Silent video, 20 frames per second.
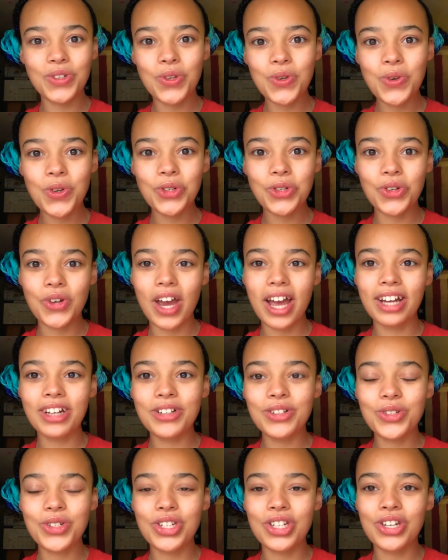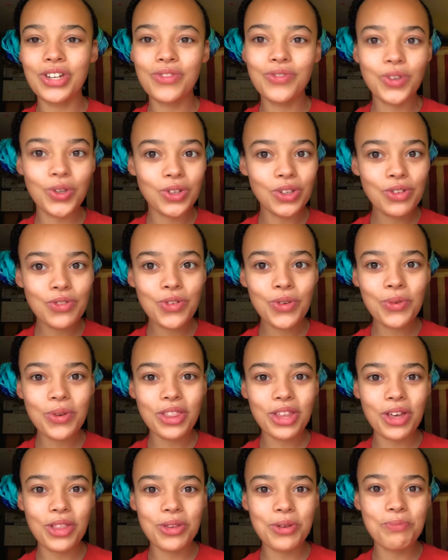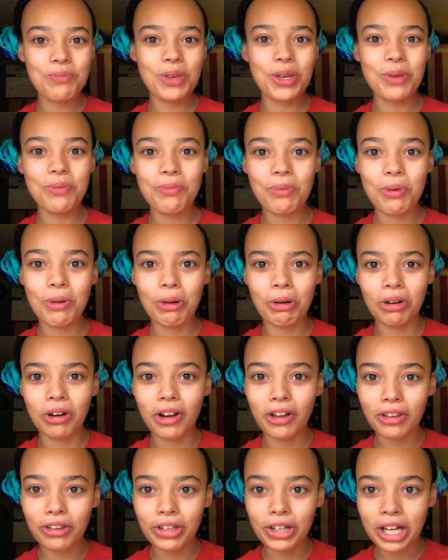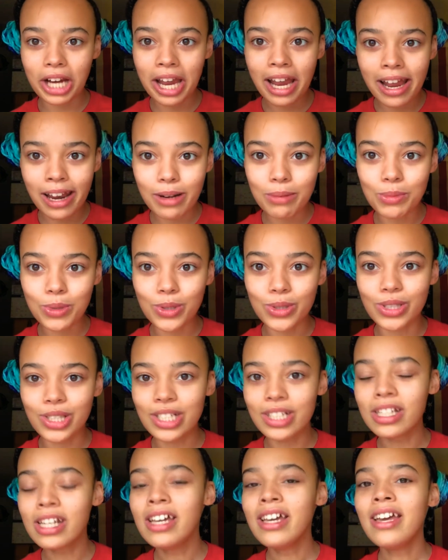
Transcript: you and your energy. If you're living with other people or other animals,